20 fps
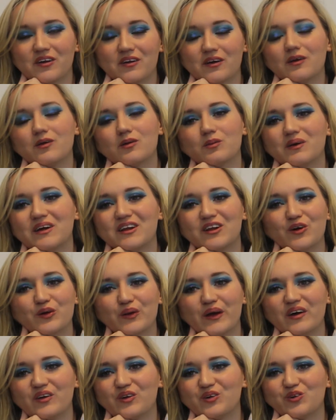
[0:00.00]
is going to be in
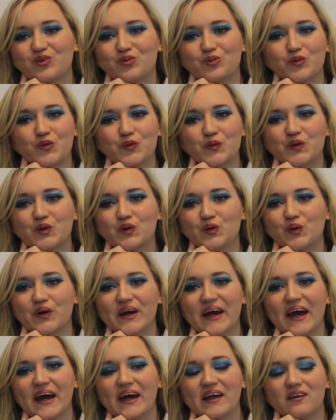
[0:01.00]
lockdown, I just want to
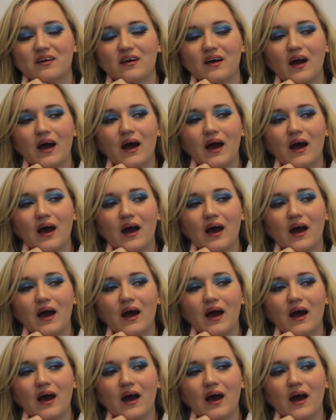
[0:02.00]
enjoy it.